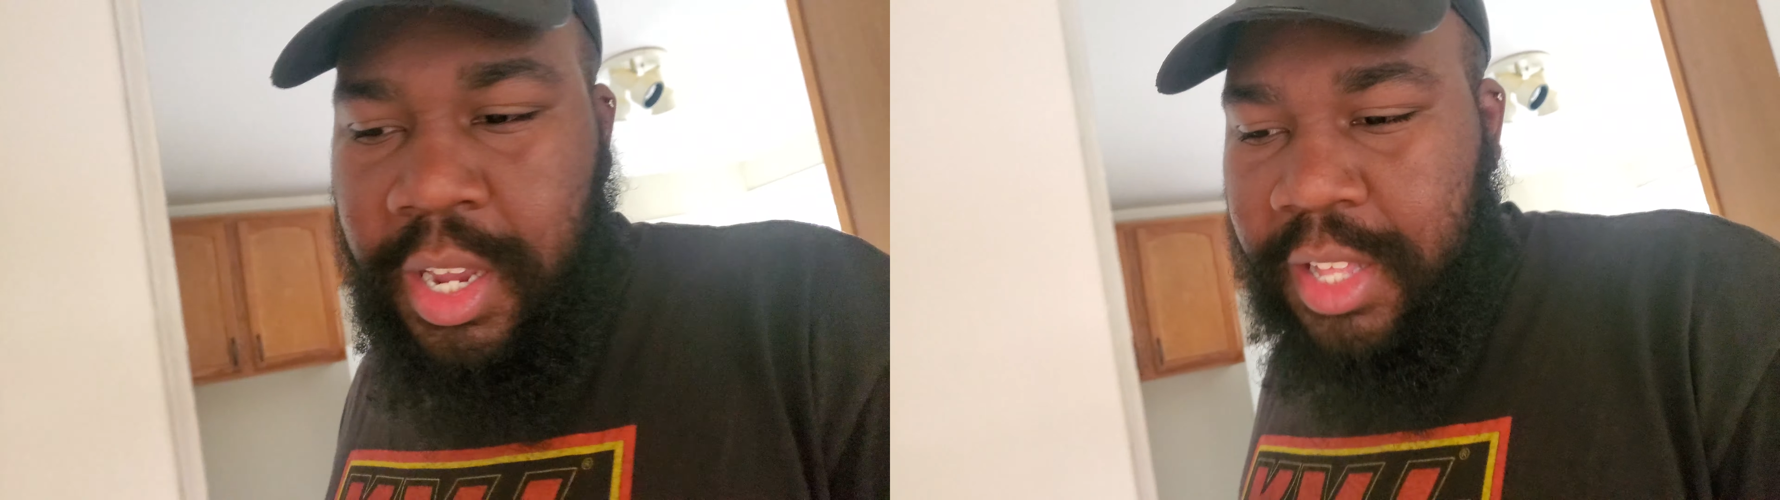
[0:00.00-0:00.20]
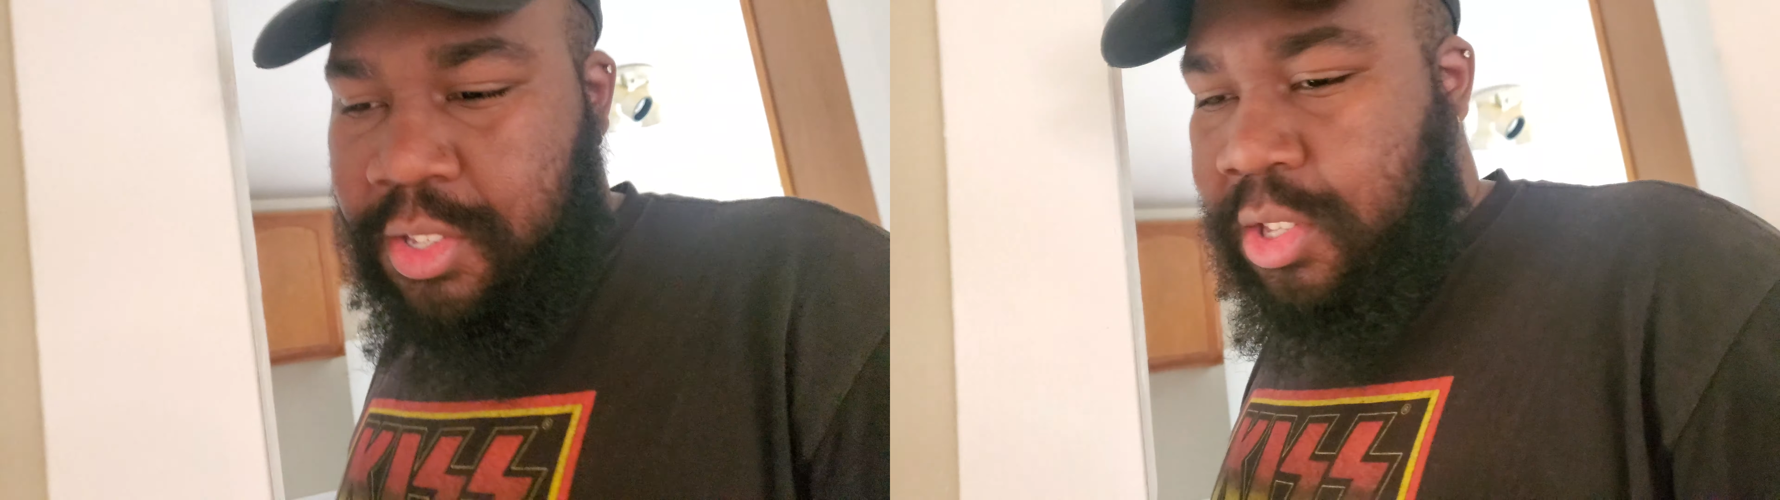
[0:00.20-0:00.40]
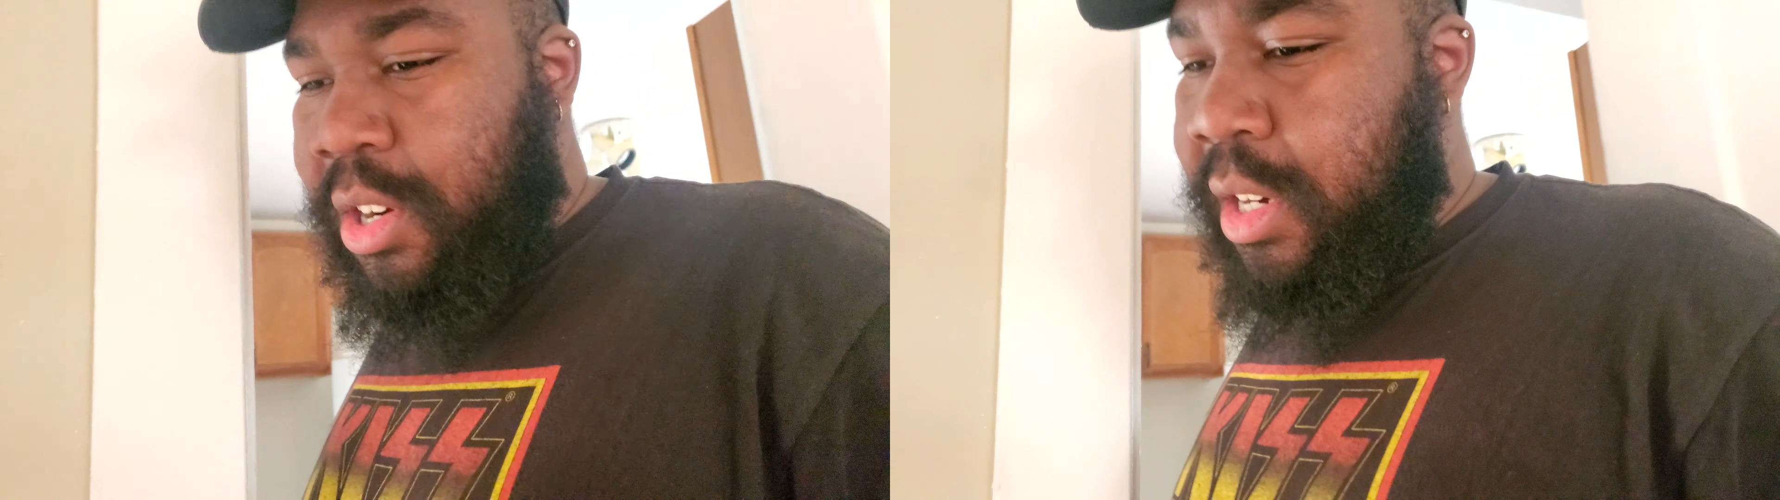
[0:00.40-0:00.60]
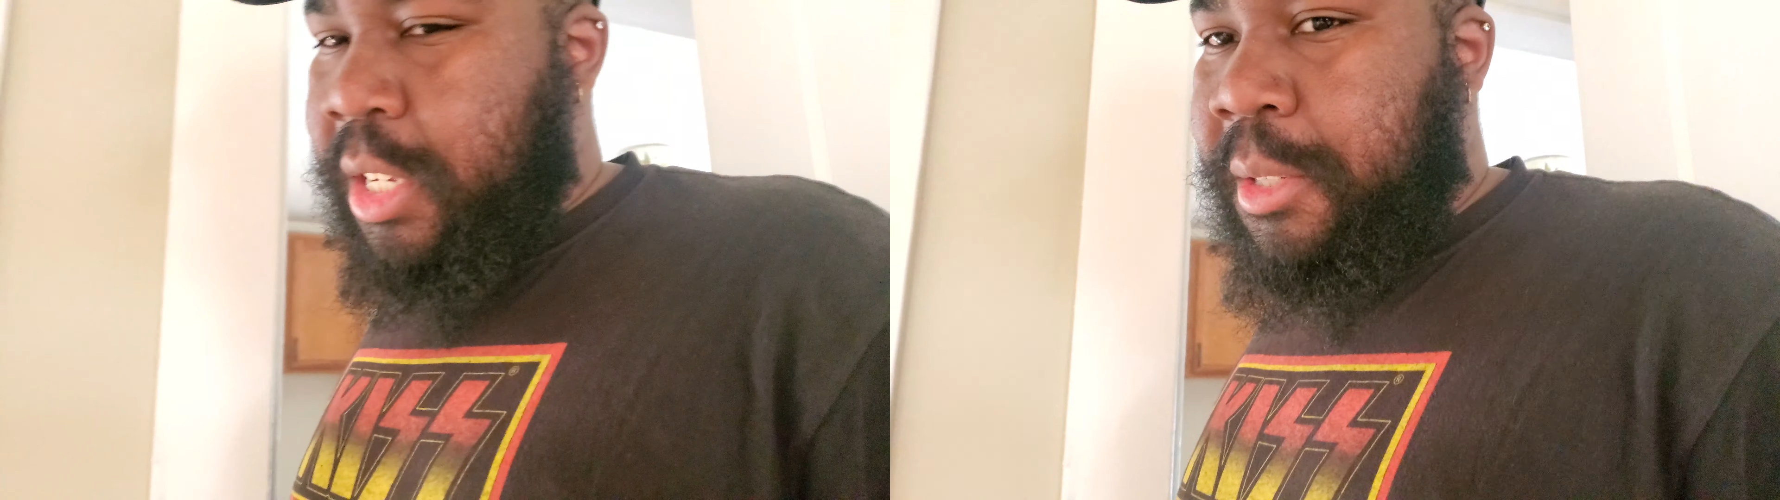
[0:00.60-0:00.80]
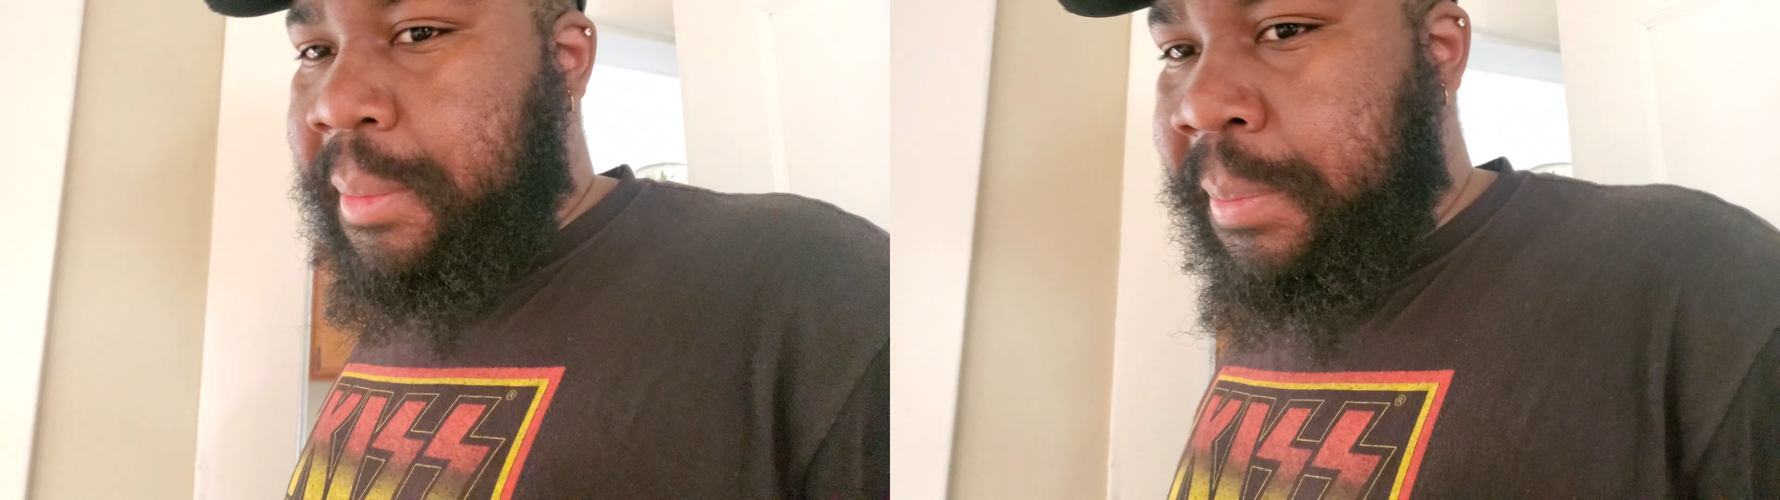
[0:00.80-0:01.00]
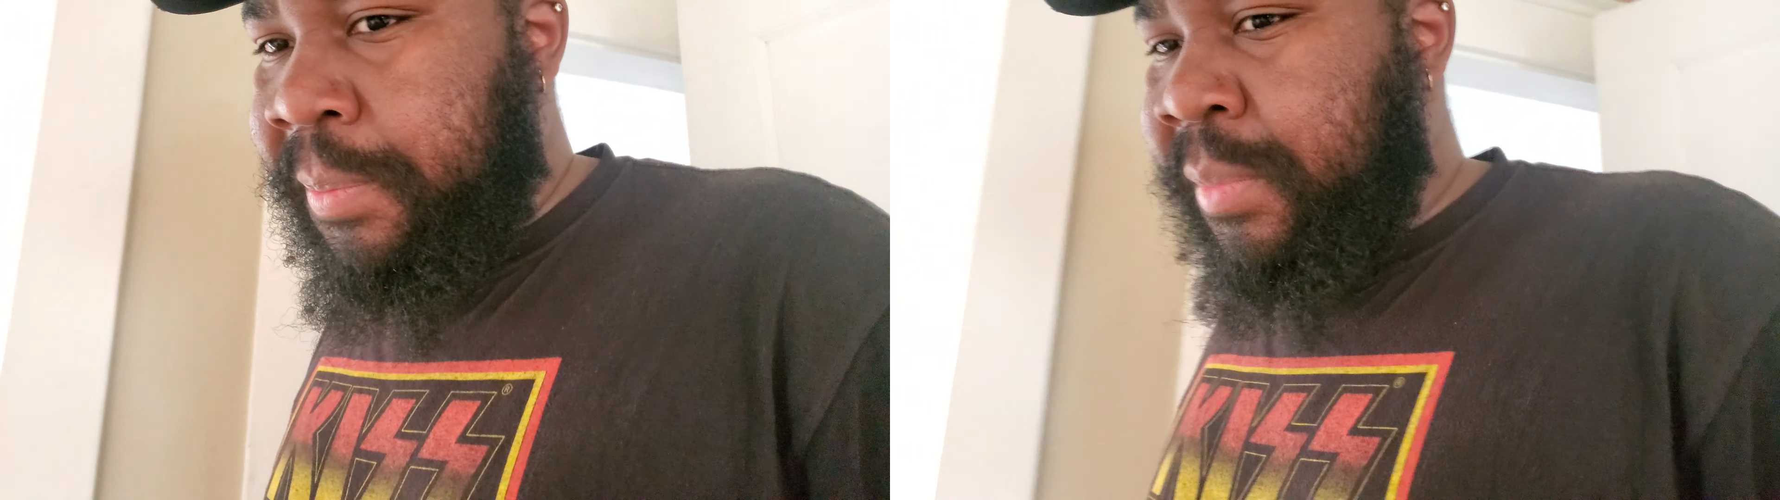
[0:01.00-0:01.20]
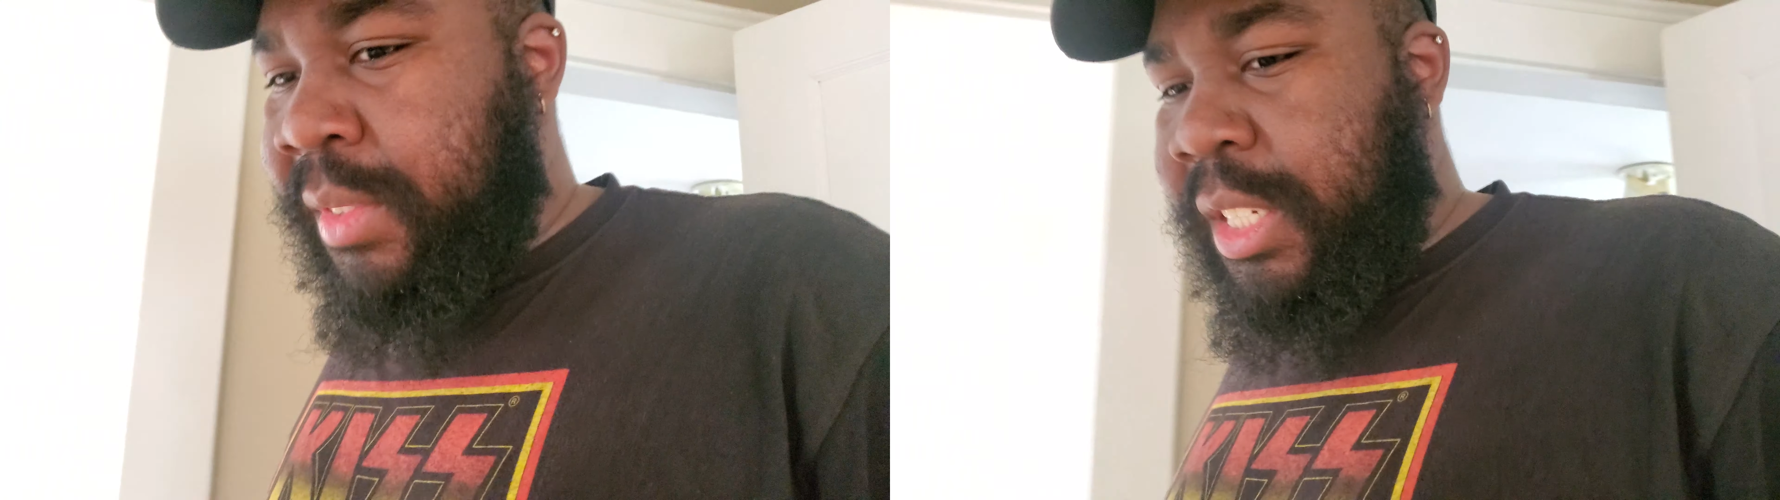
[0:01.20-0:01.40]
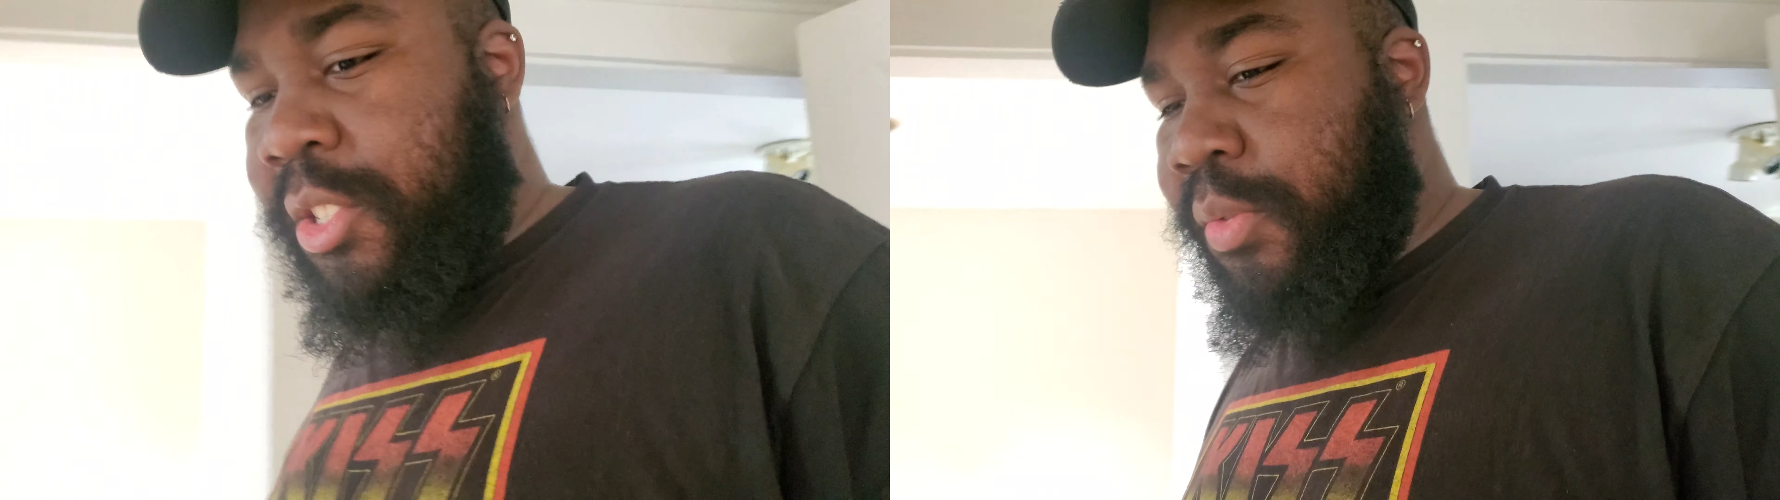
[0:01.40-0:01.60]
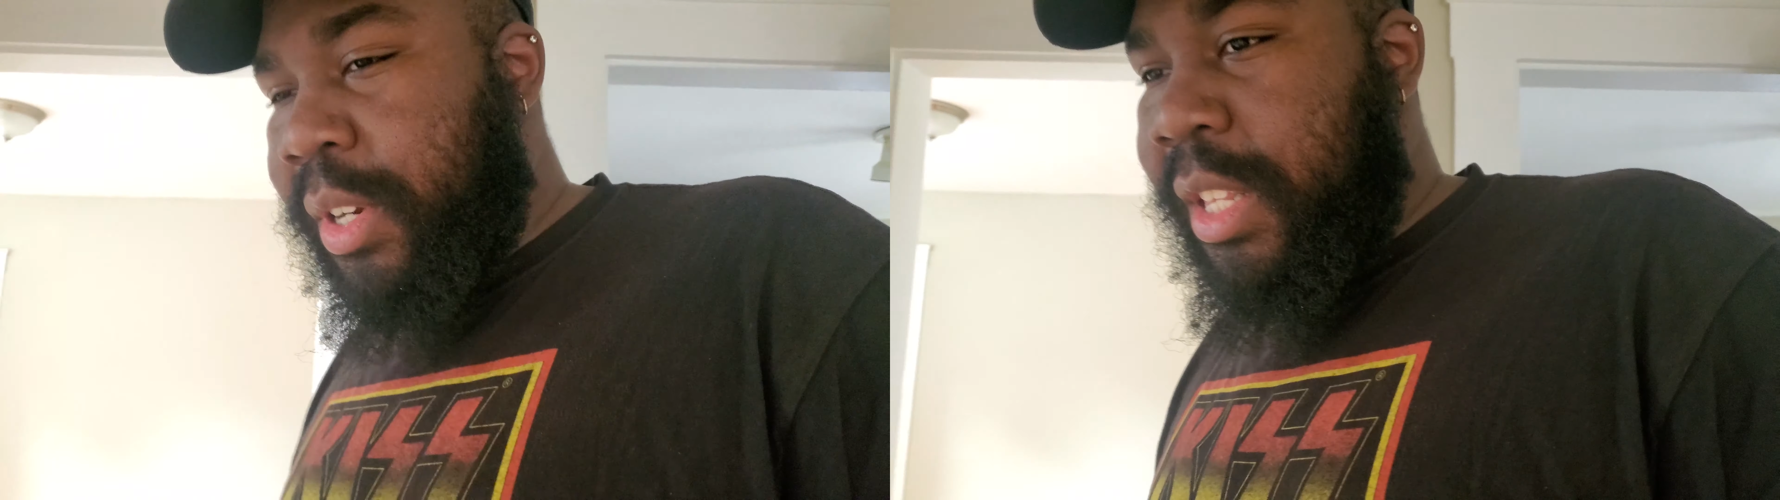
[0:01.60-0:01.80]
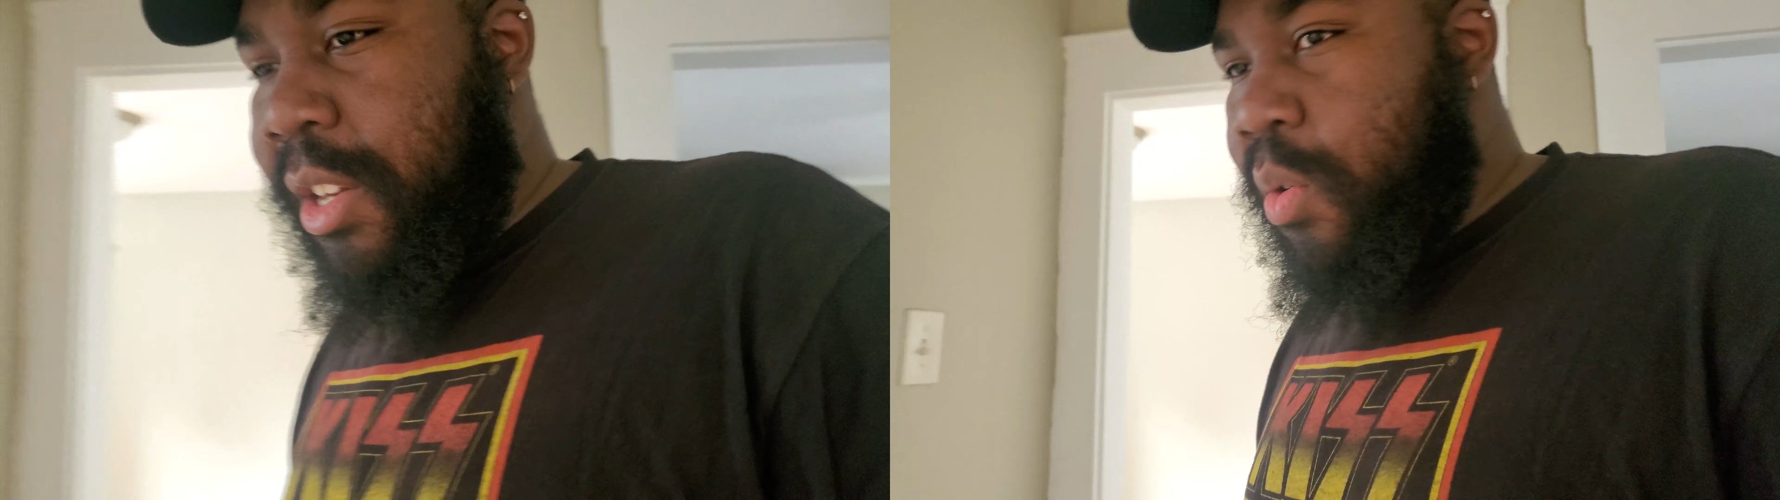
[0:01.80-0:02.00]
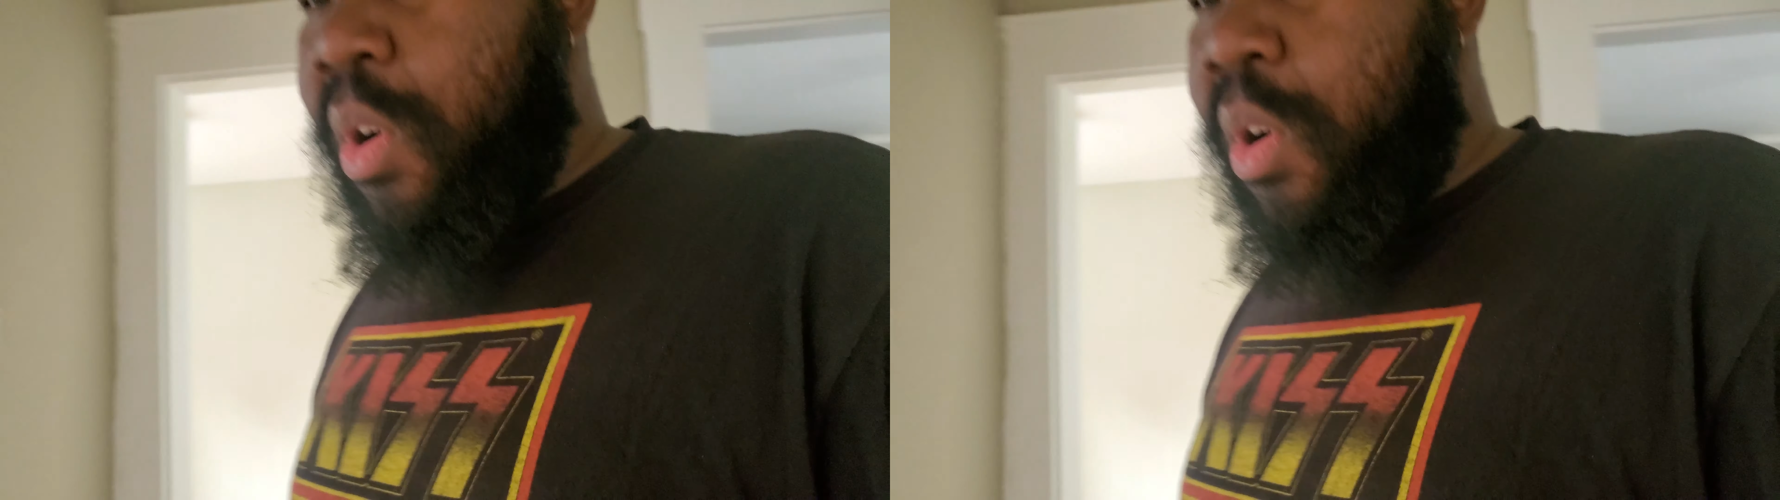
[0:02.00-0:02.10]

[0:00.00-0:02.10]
to get started. There's really no